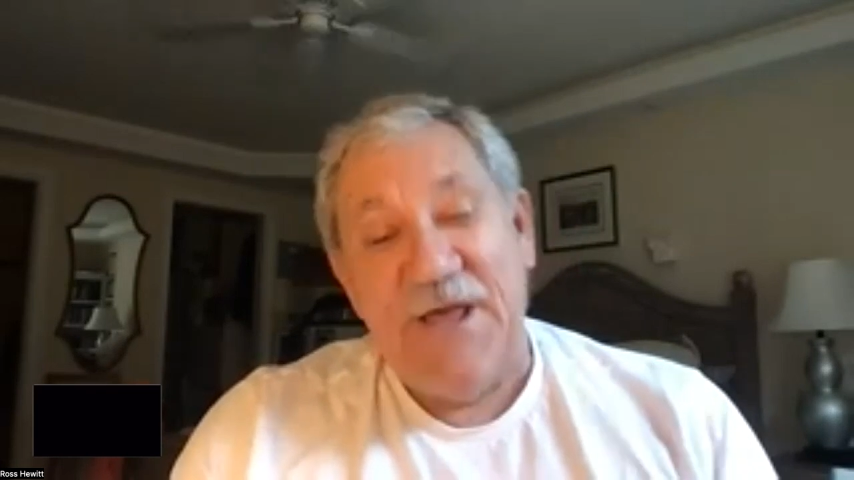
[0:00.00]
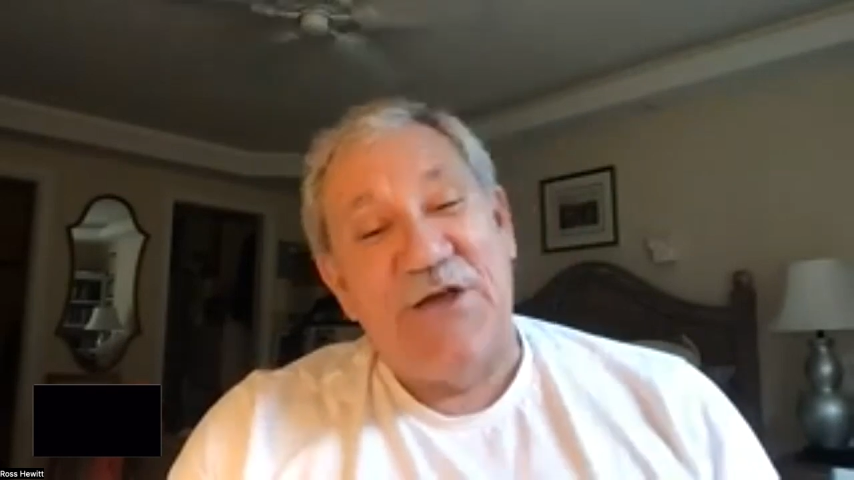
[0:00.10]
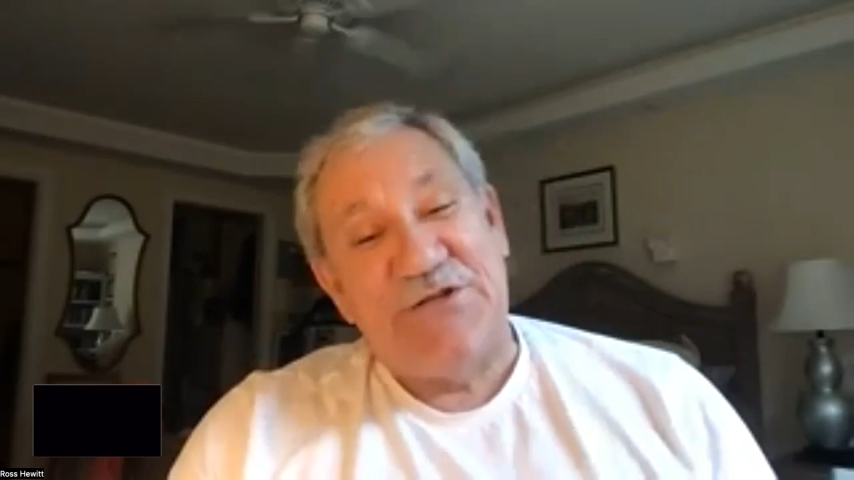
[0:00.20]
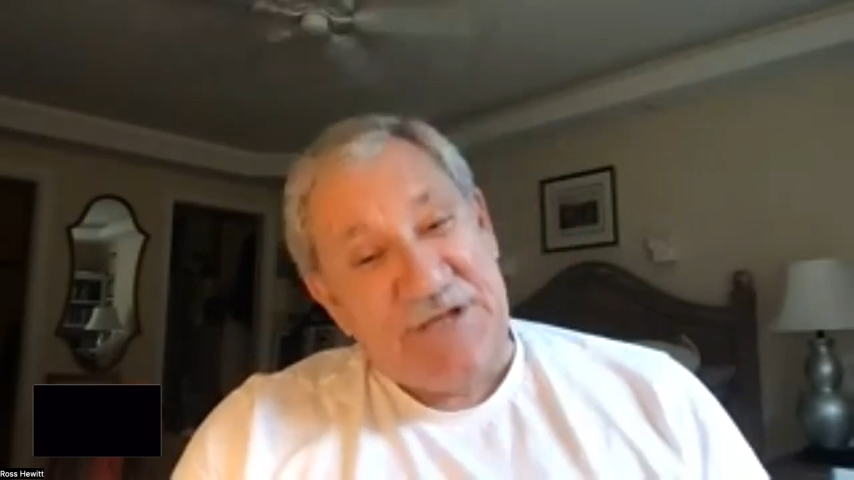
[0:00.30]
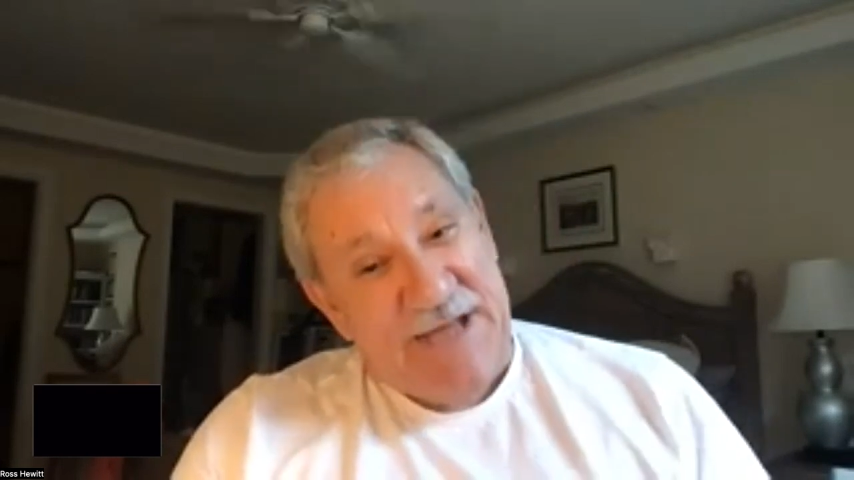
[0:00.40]

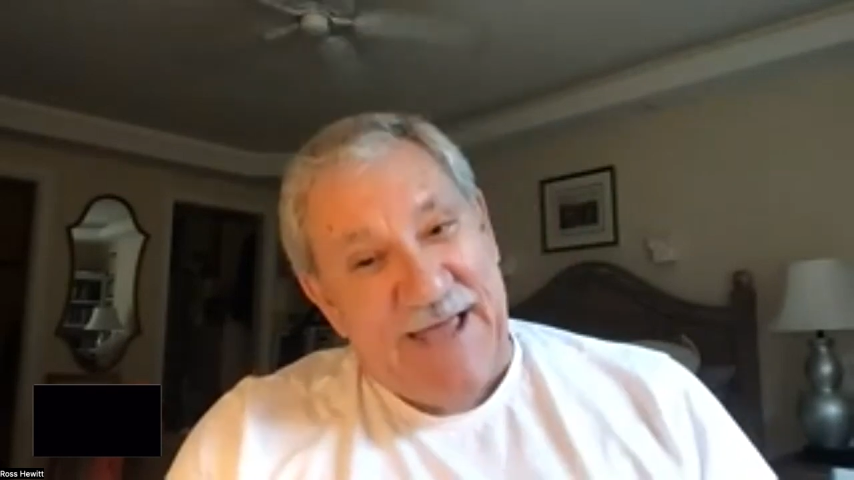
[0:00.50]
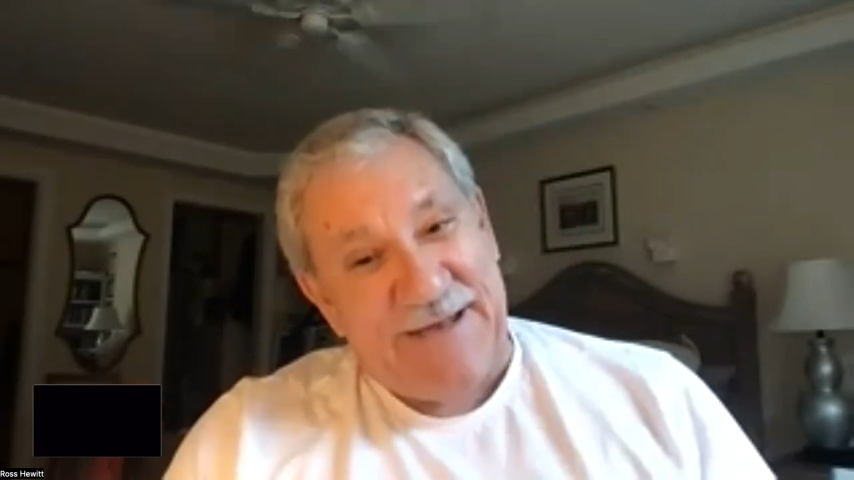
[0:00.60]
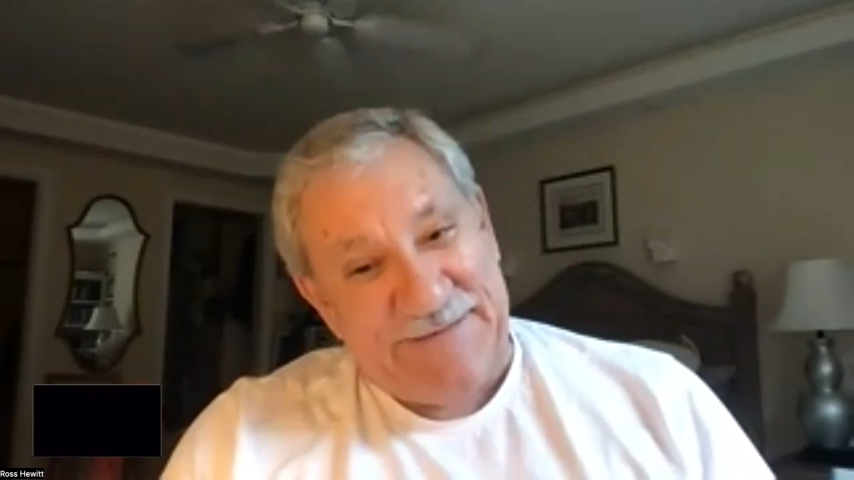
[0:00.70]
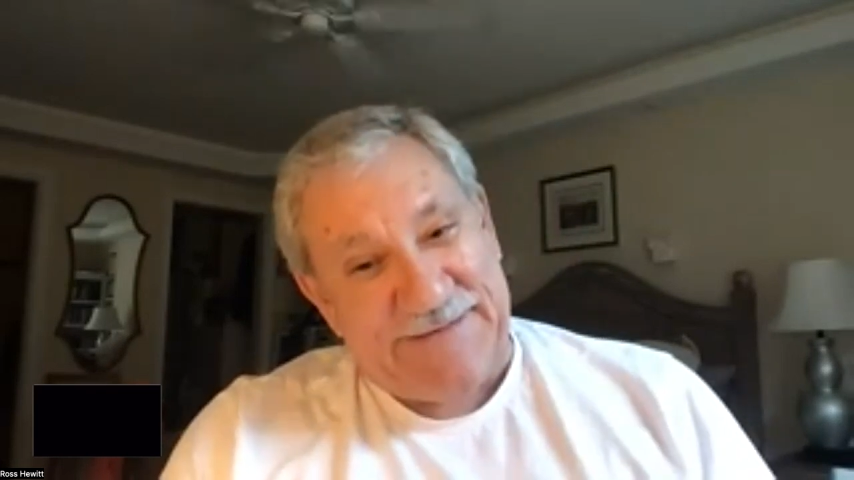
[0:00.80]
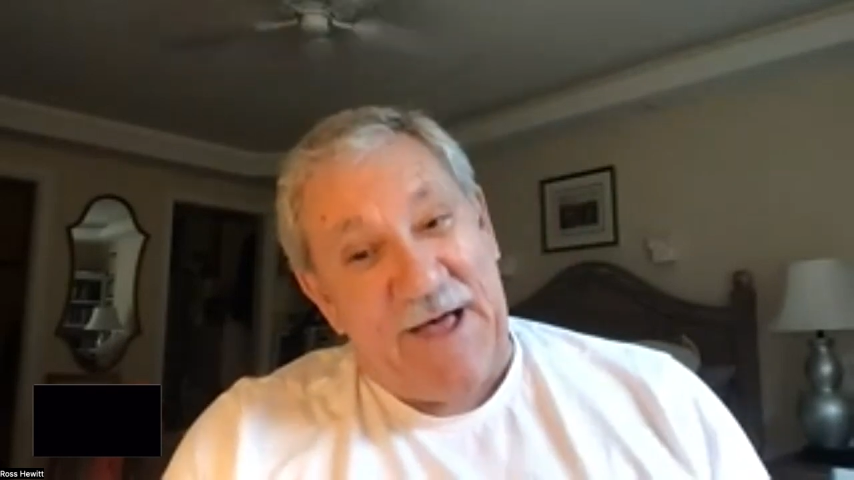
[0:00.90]
she
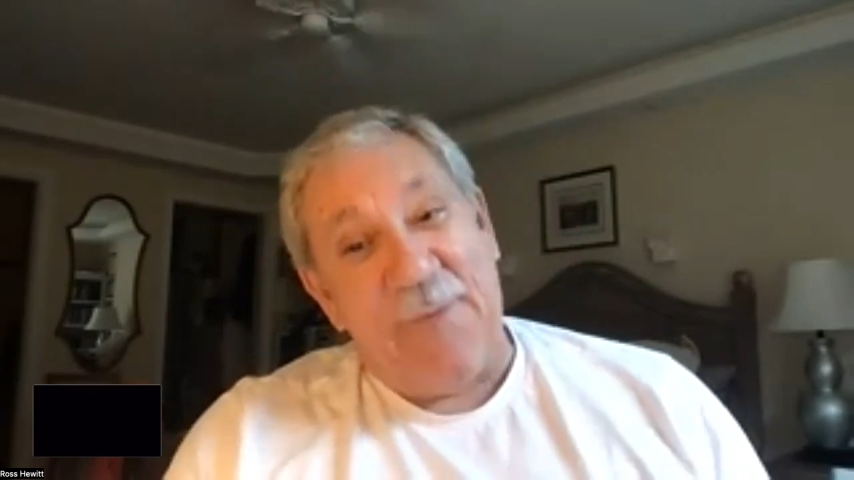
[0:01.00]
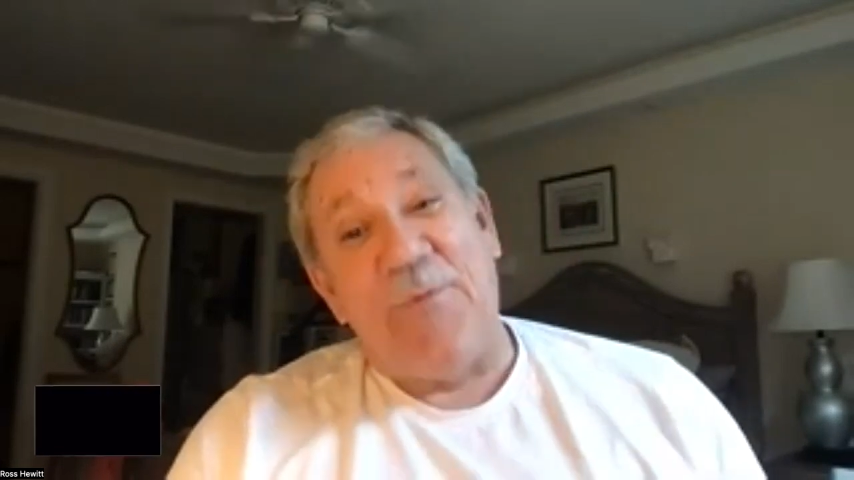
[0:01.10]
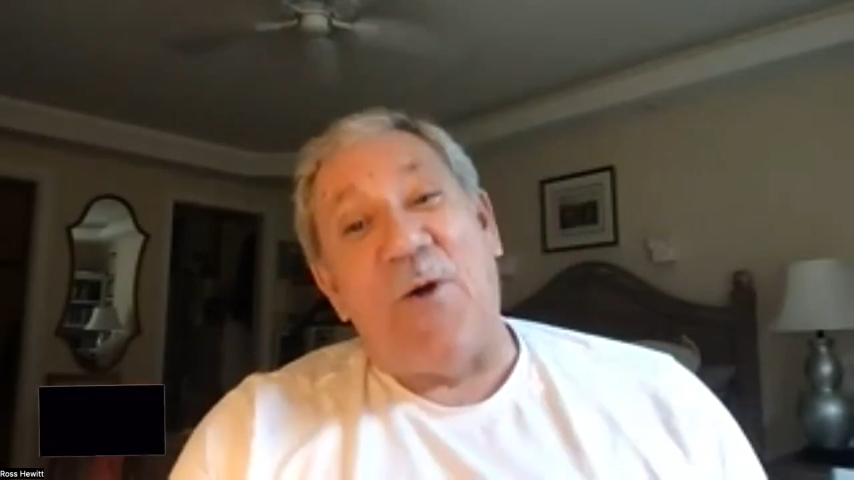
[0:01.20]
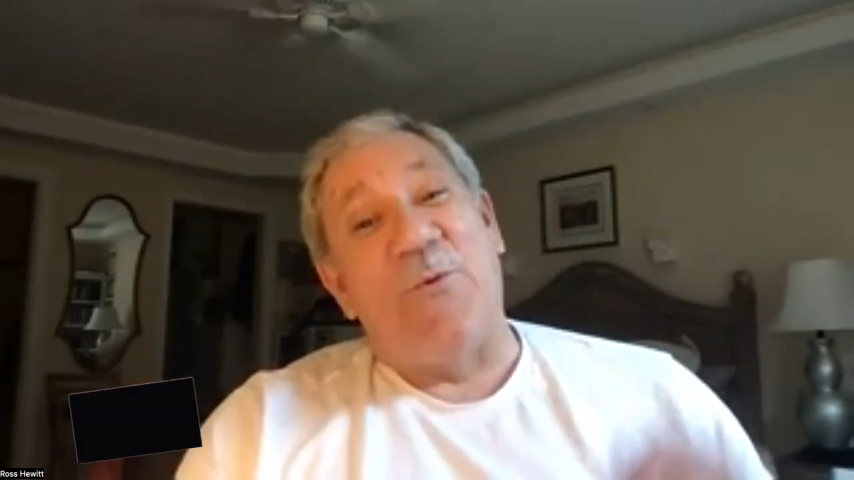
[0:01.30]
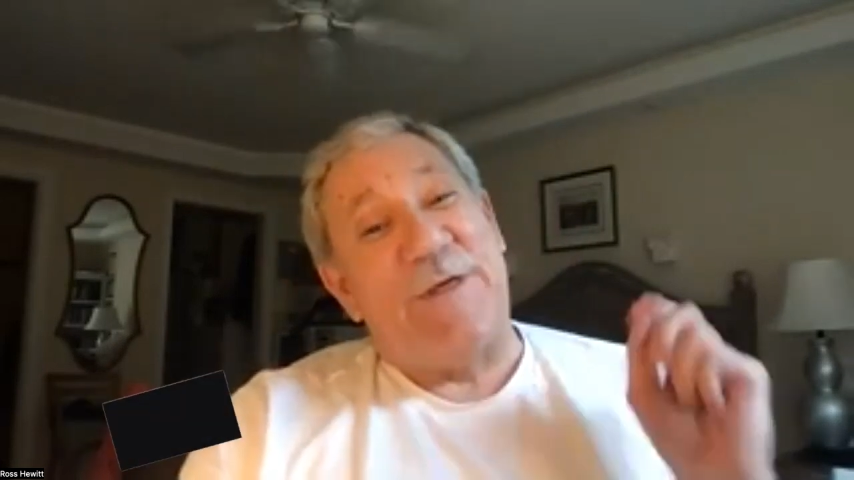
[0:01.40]
ends up
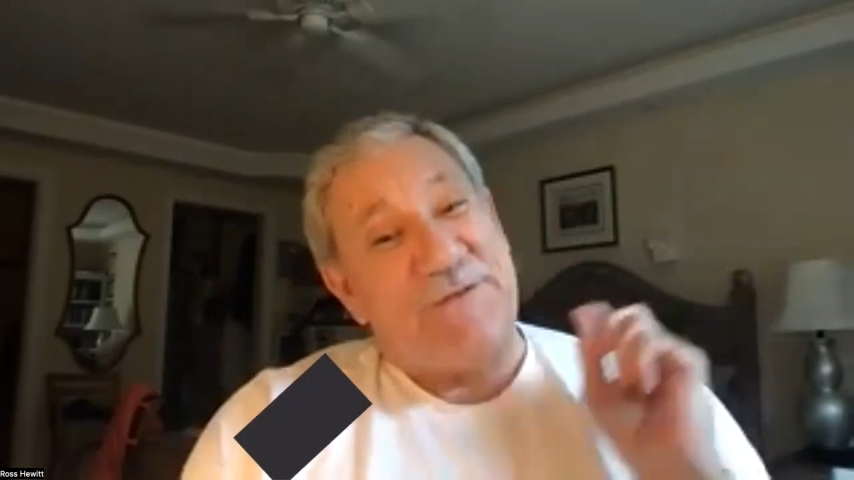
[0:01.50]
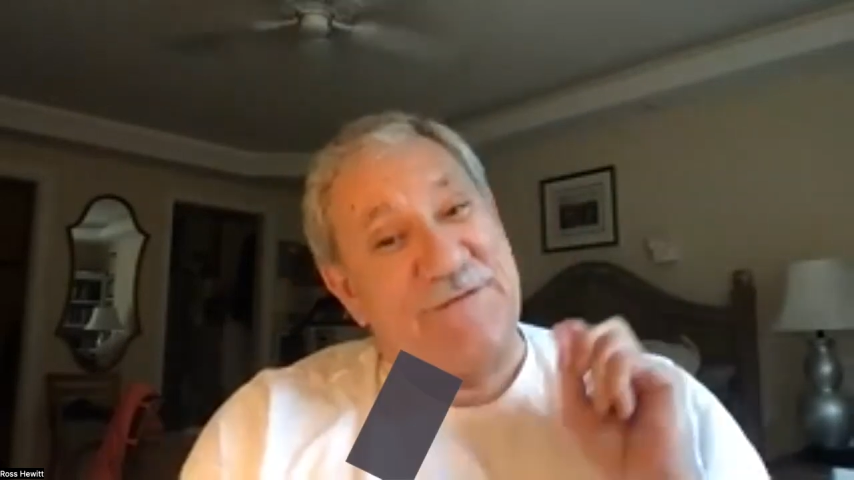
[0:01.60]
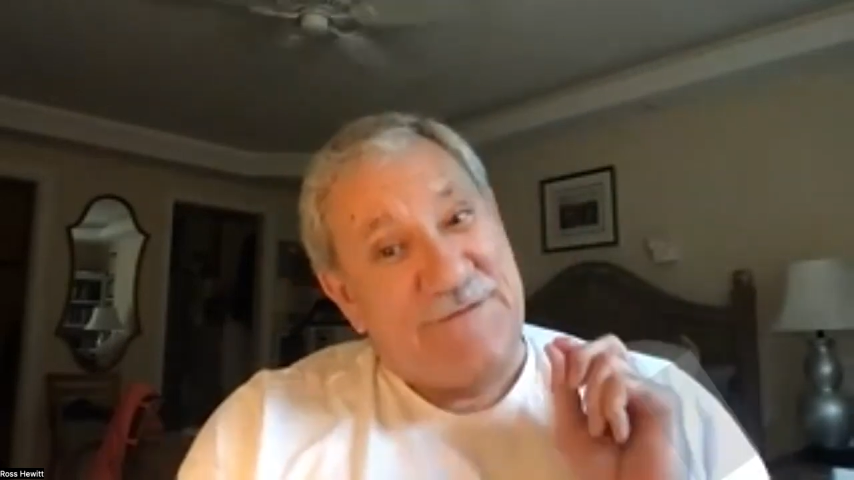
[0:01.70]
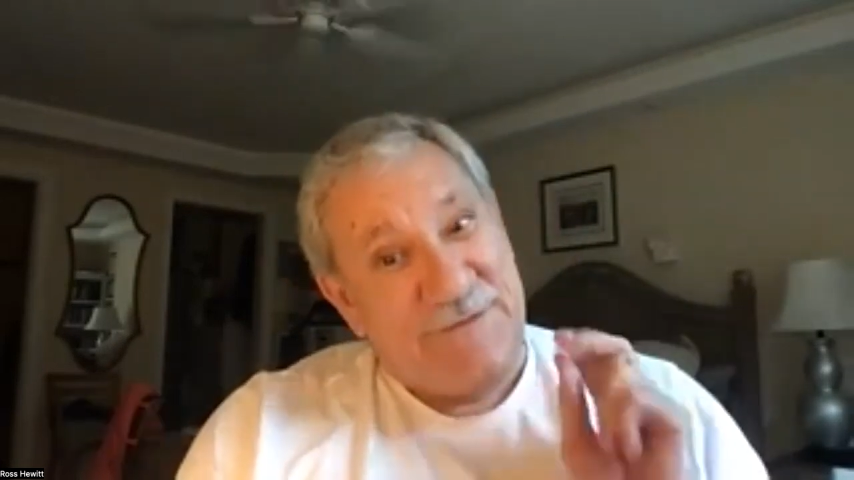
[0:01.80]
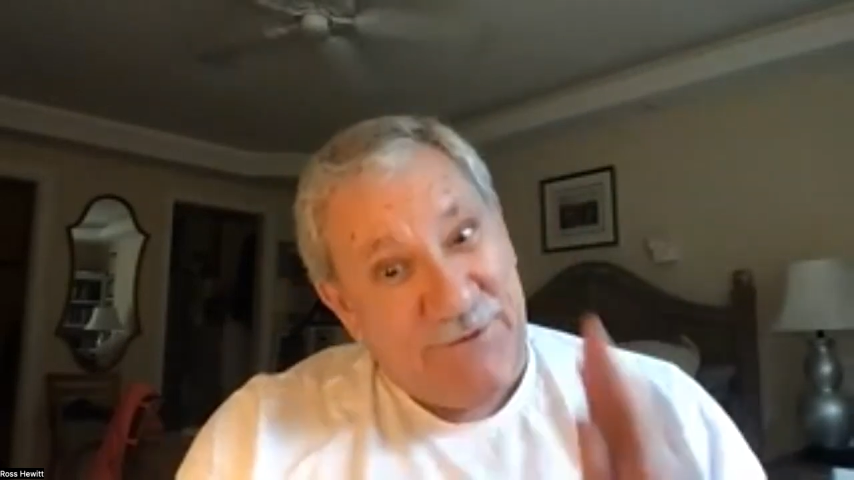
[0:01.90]

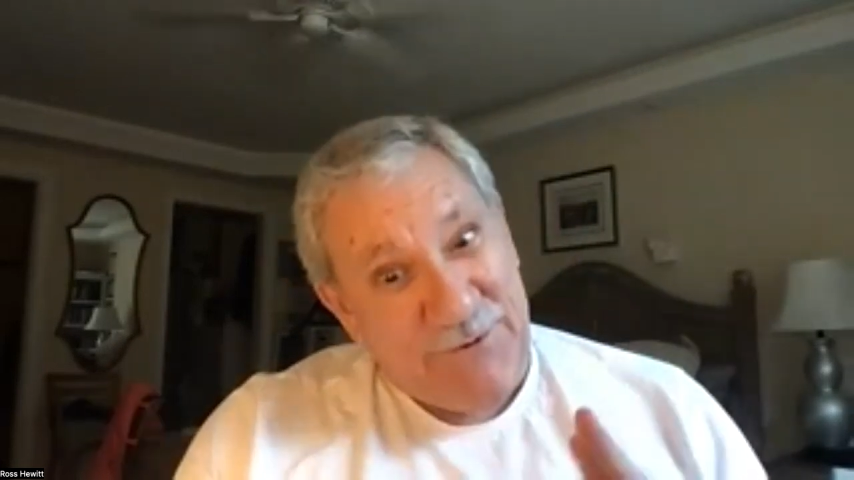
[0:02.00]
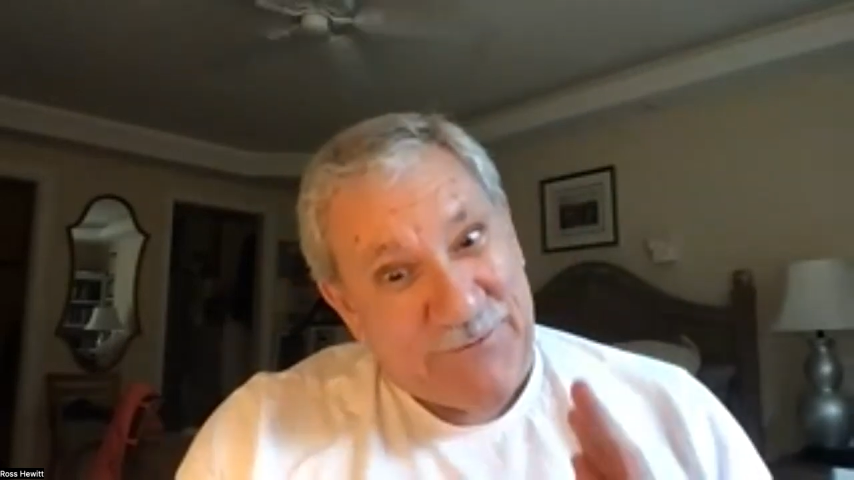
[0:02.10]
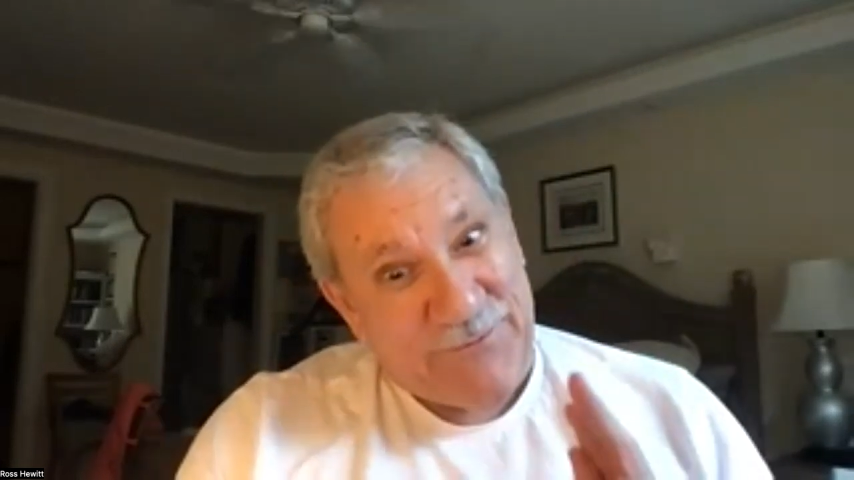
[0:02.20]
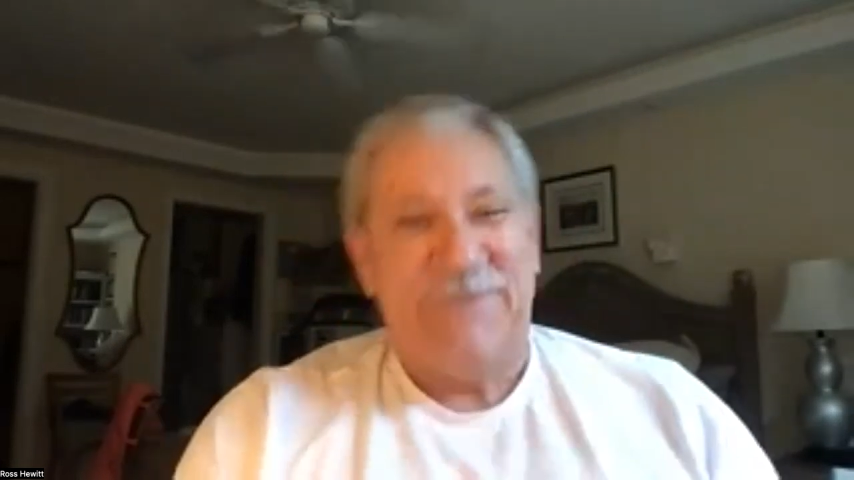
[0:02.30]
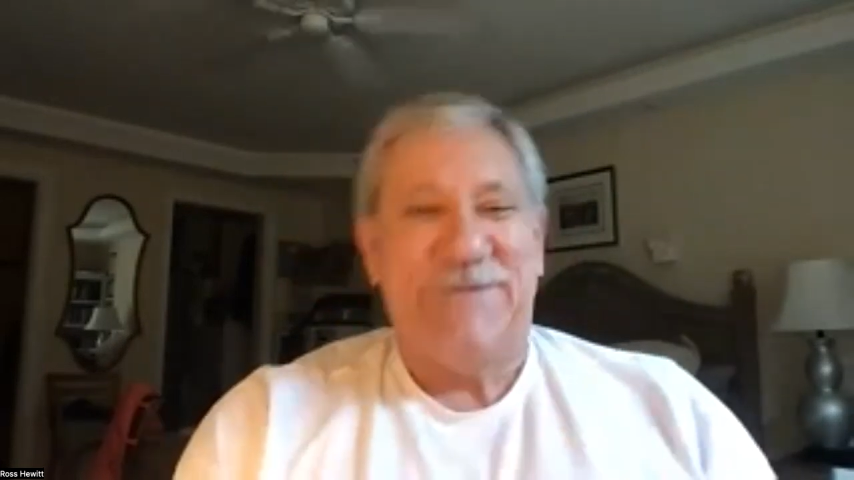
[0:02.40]
with two.